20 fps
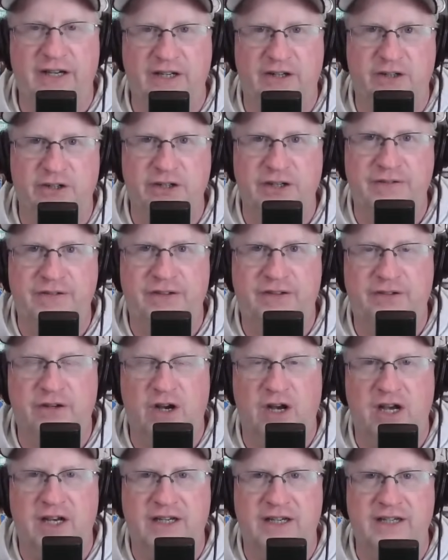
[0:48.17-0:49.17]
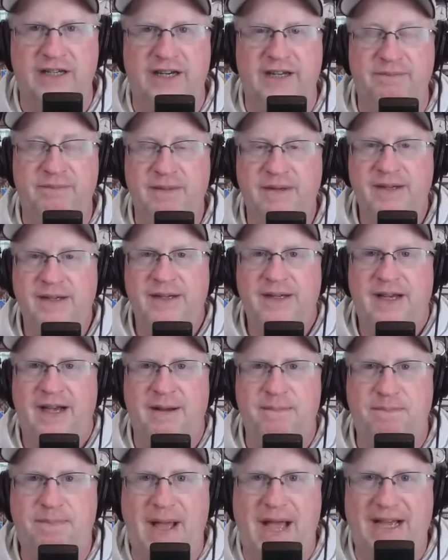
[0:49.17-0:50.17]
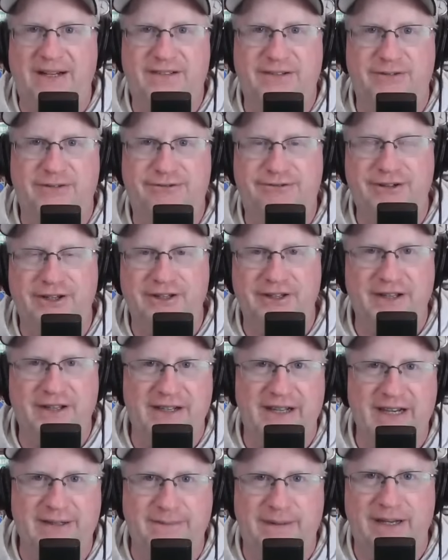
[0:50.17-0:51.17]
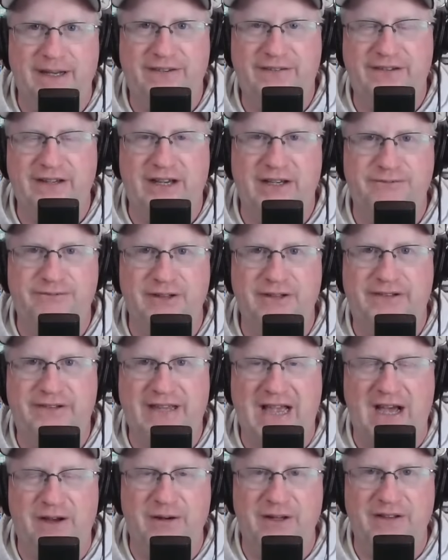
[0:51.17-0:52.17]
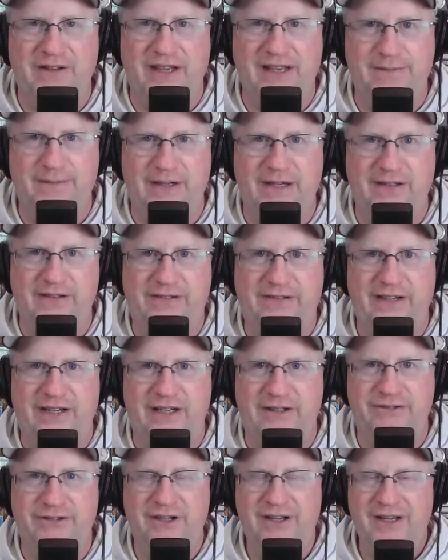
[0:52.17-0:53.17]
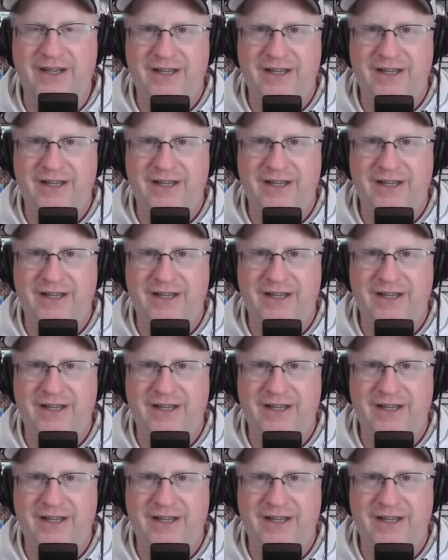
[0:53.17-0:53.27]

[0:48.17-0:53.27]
I couldn't even talk, and I'm back to feeling like myself and sounding like myself.